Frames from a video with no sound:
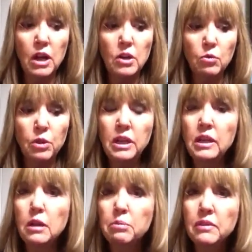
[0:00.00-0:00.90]
reading
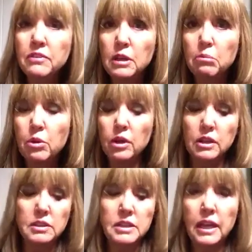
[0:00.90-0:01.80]
an uplifting
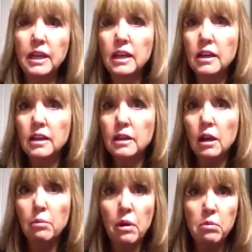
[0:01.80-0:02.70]
book, taking
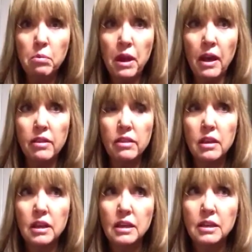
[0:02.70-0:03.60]
a bubble bath,
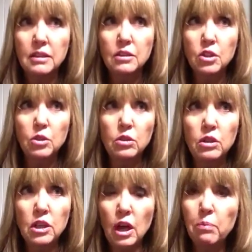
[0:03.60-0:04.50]

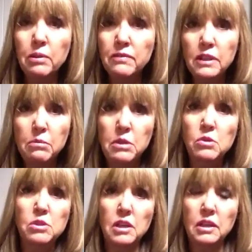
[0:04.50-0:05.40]
uplifting
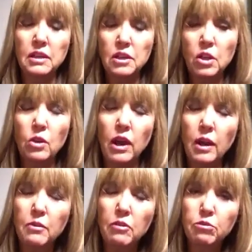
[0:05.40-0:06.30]
music.
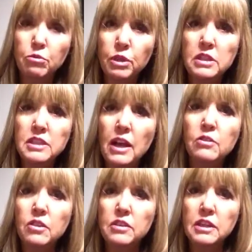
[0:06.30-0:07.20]
I've written
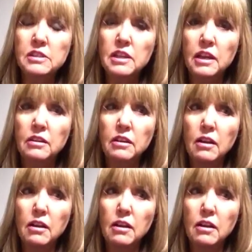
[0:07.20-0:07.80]
down the things that